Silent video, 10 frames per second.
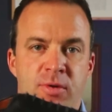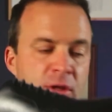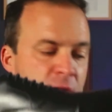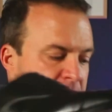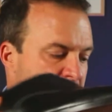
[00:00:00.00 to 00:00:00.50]

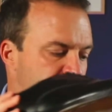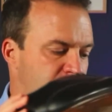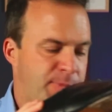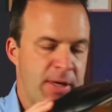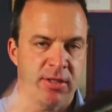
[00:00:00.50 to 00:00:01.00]
look at them,
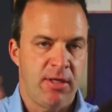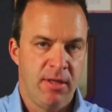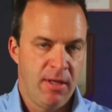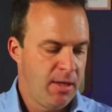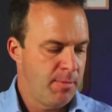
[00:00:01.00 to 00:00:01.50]
especially
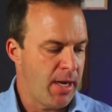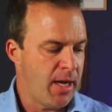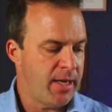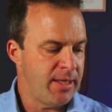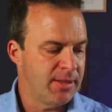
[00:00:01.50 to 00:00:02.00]
my
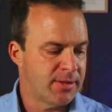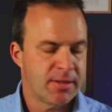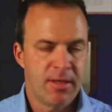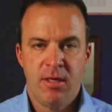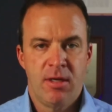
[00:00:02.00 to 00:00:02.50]

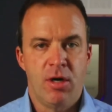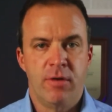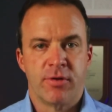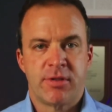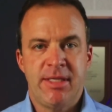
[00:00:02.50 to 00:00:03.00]
audience
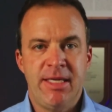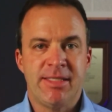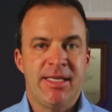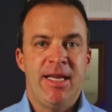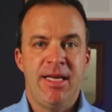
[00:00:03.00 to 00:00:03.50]
overseas
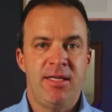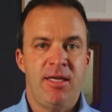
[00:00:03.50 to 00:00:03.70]
in India,